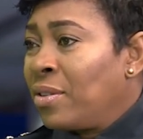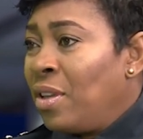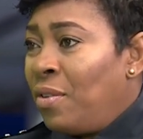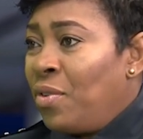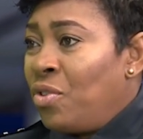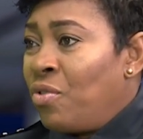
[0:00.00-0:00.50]
So
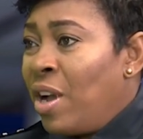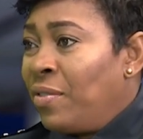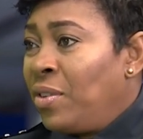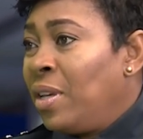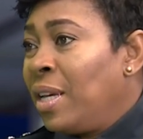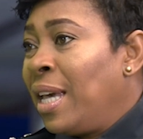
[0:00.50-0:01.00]
if you
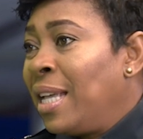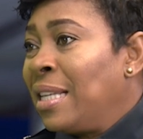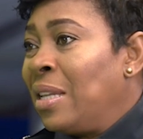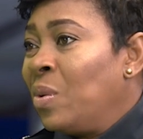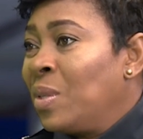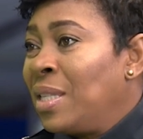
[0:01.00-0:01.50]
drive to your gate
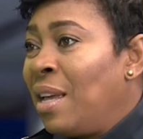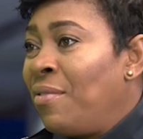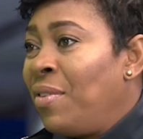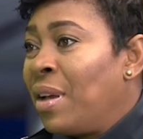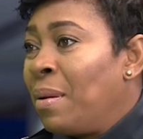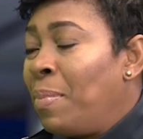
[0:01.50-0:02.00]
and you see a
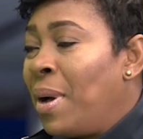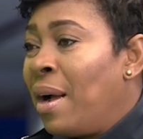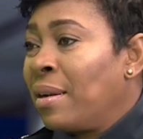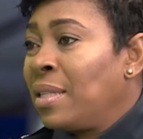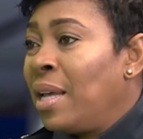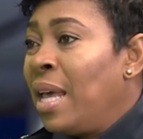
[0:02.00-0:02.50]
vehicle
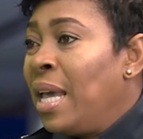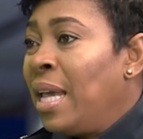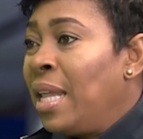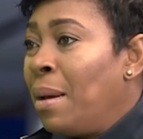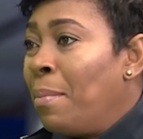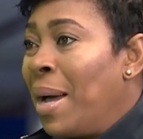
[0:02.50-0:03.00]
parked
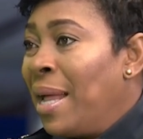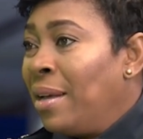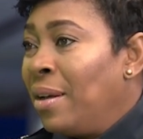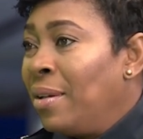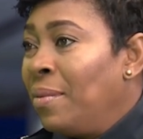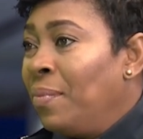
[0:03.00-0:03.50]
in a
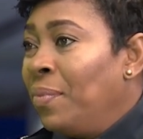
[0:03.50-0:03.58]
manner